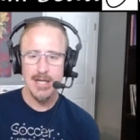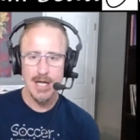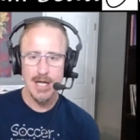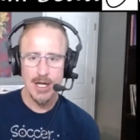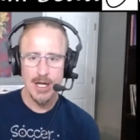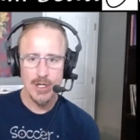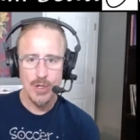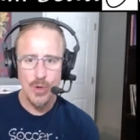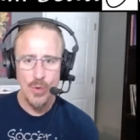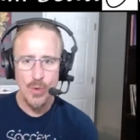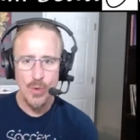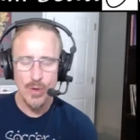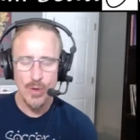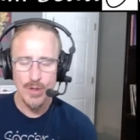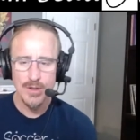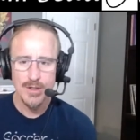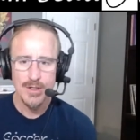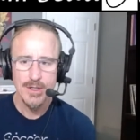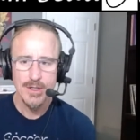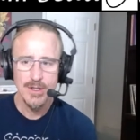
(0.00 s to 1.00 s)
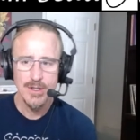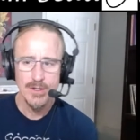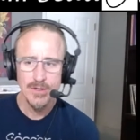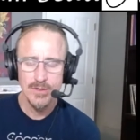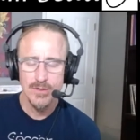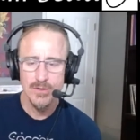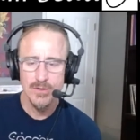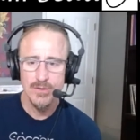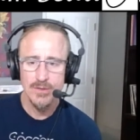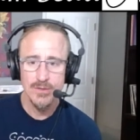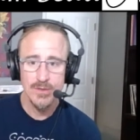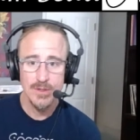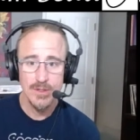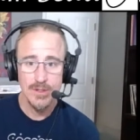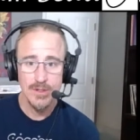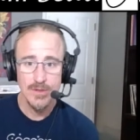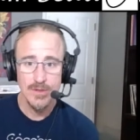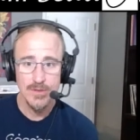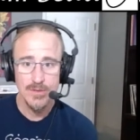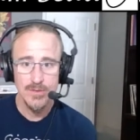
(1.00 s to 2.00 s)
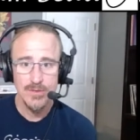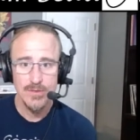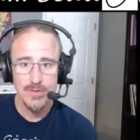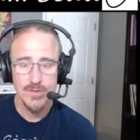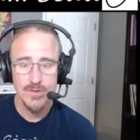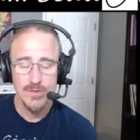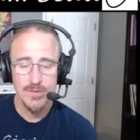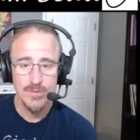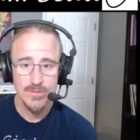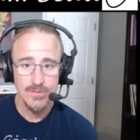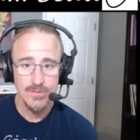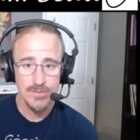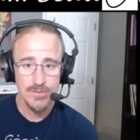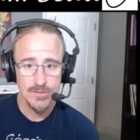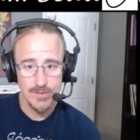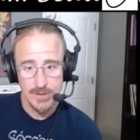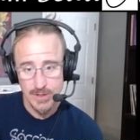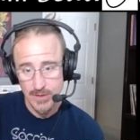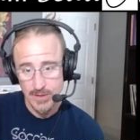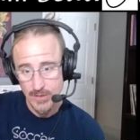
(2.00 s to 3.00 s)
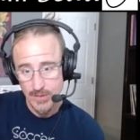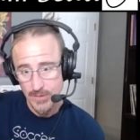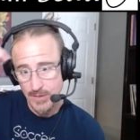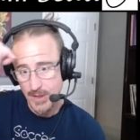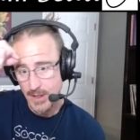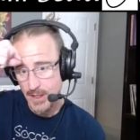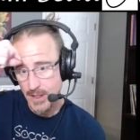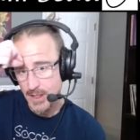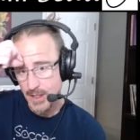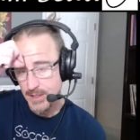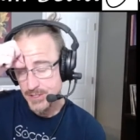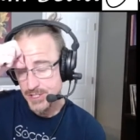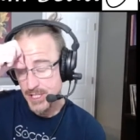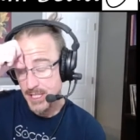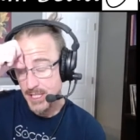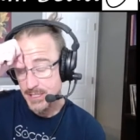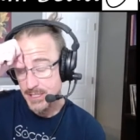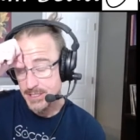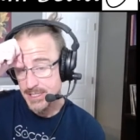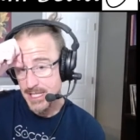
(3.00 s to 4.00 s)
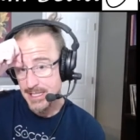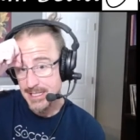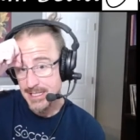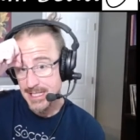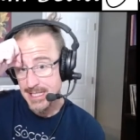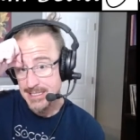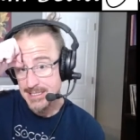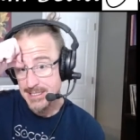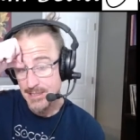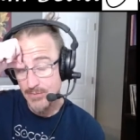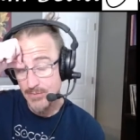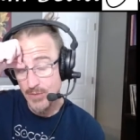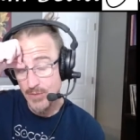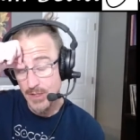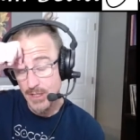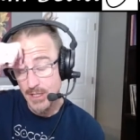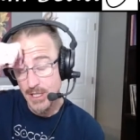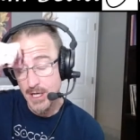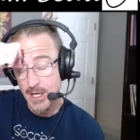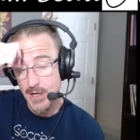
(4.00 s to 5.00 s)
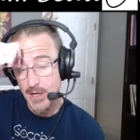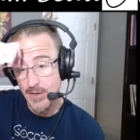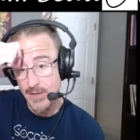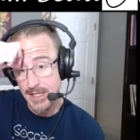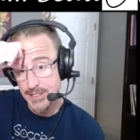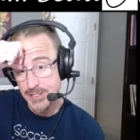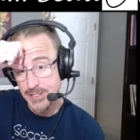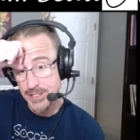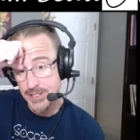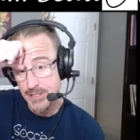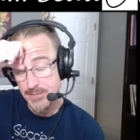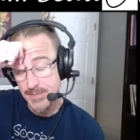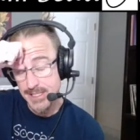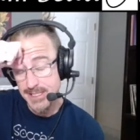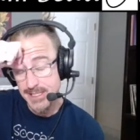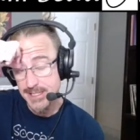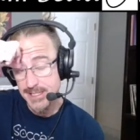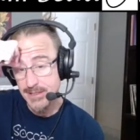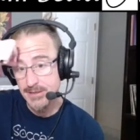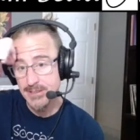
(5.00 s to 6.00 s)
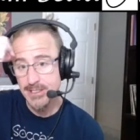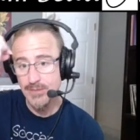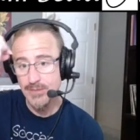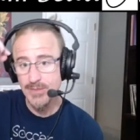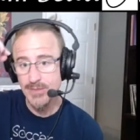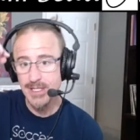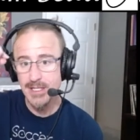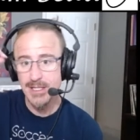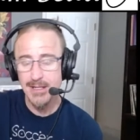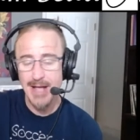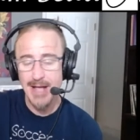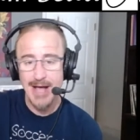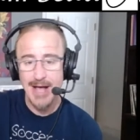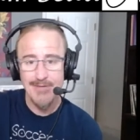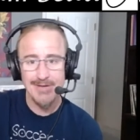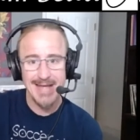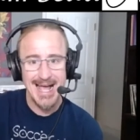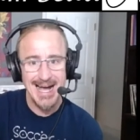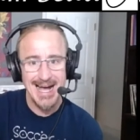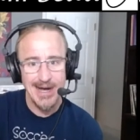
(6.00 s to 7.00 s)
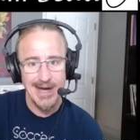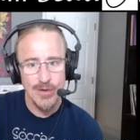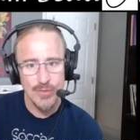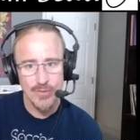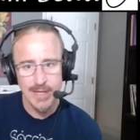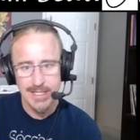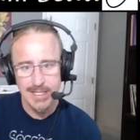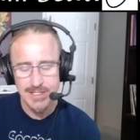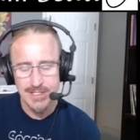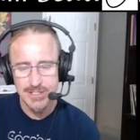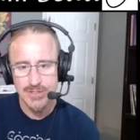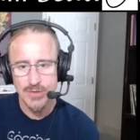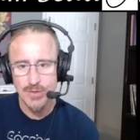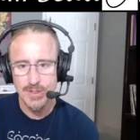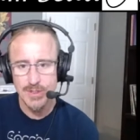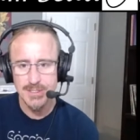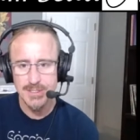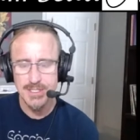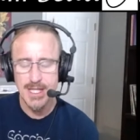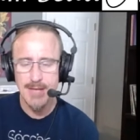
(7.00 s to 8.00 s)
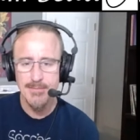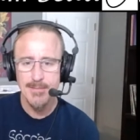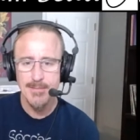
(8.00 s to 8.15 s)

a court who who who you know uh, a judge that lets someone go that should be guilty, we have an outrage towards them.